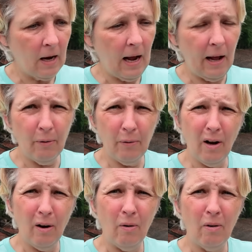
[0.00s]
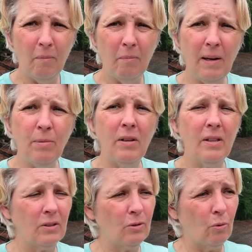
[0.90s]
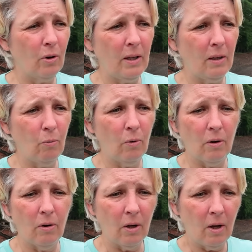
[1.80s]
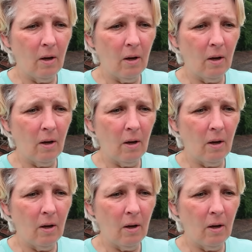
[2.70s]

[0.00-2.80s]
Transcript: I don't know. Maybe this story will